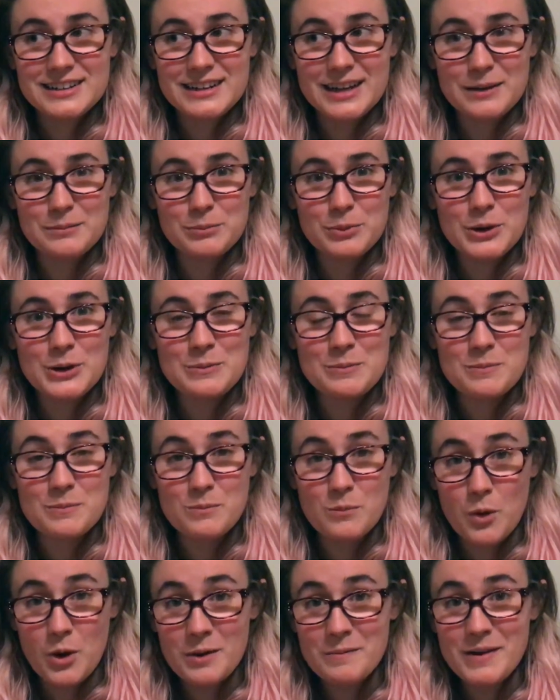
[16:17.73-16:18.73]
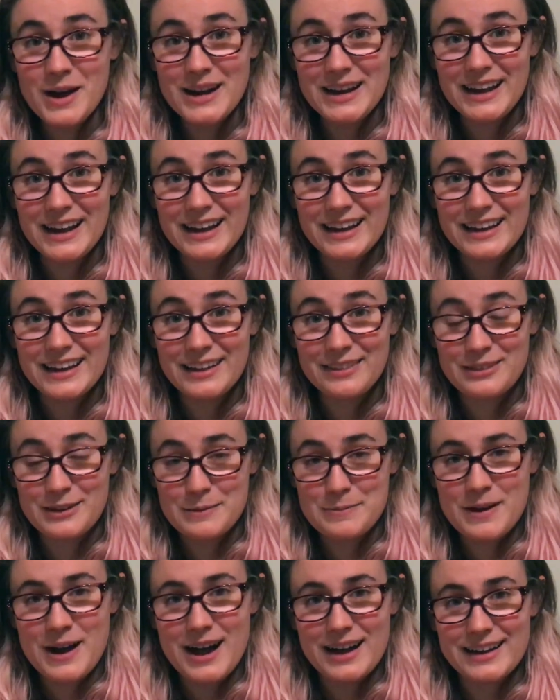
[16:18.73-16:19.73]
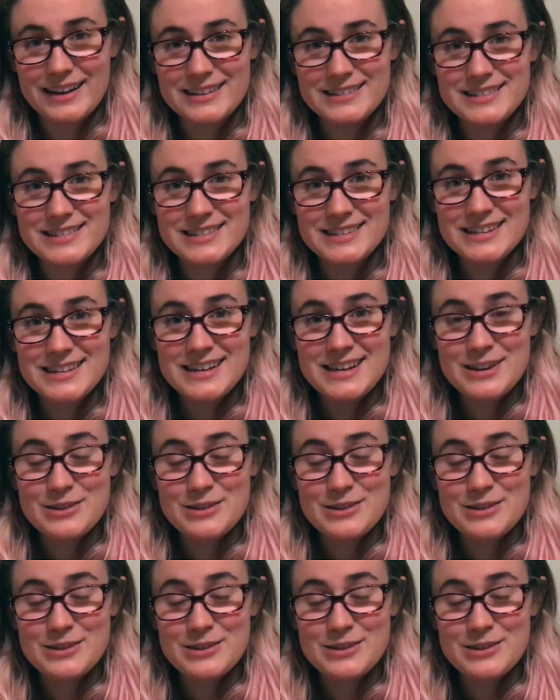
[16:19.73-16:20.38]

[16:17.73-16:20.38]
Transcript: can put more money in their pockets.